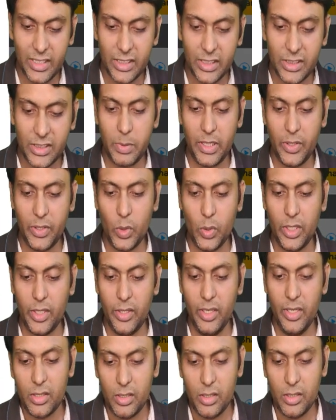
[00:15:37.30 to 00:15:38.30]
particular
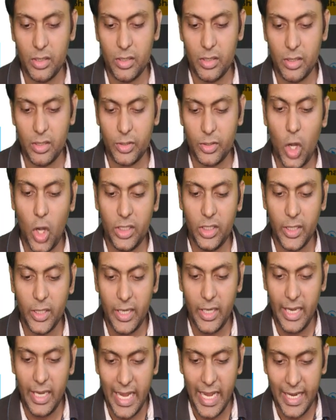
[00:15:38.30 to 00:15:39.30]
dot,
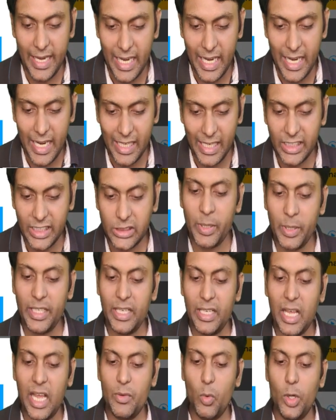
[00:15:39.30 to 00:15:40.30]
and at this moment,
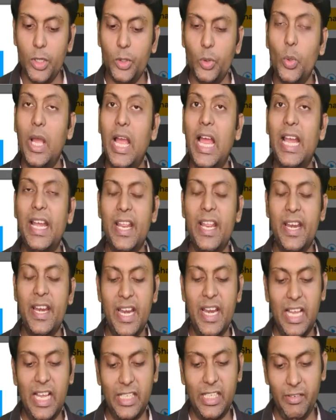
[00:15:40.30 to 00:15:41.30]
I want to add an
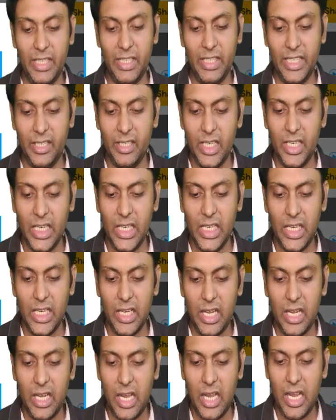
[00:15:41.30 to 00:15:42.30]
activity. I